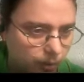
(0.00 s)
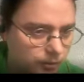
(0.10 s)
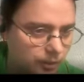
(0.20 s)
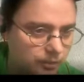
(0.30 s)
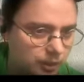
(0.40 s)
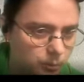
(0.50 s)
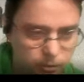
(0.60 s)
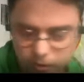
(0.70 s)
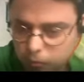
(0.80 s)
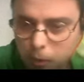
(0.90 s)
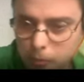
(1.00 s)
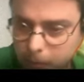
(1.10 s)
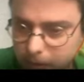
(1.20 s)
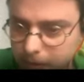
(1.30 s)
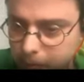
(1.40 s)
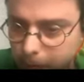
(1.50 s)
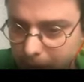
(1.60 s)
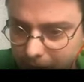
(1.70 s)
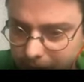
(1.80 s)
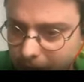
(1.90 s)
files, I think, which is what we would
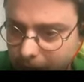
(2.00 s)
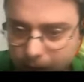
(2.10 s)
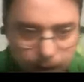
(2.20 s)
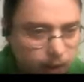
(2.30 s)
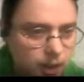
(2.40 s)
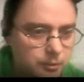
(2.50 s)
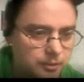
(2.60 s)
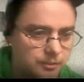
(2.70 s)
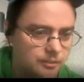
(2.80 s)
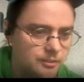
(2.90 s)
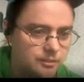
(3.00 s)
expect because uh,